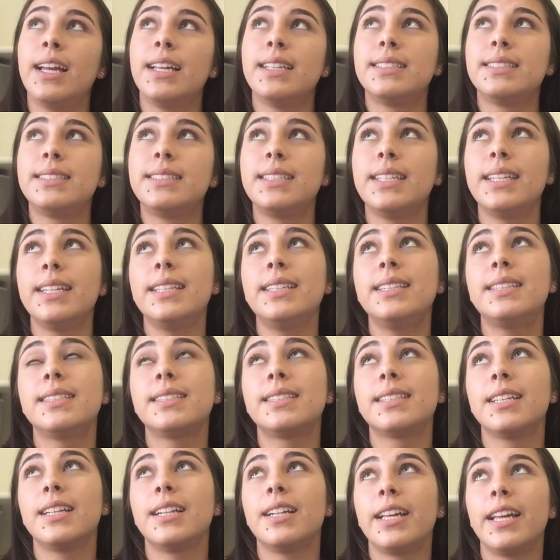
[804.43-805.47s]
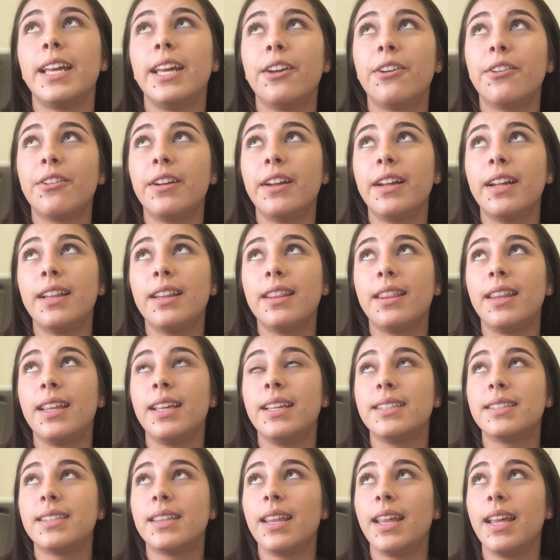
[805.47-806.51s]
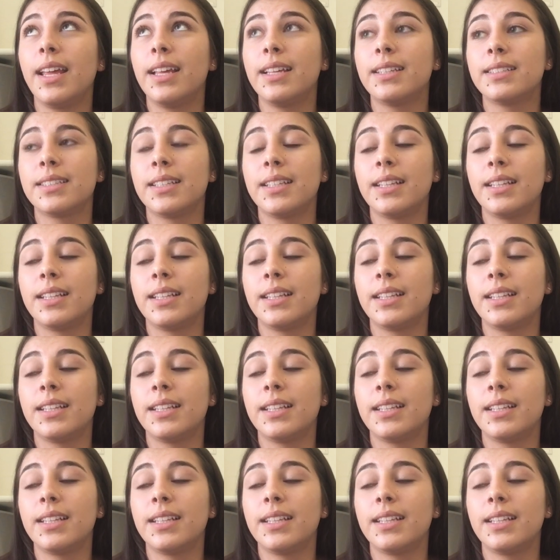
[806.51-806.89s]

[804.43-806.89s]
since hearing these things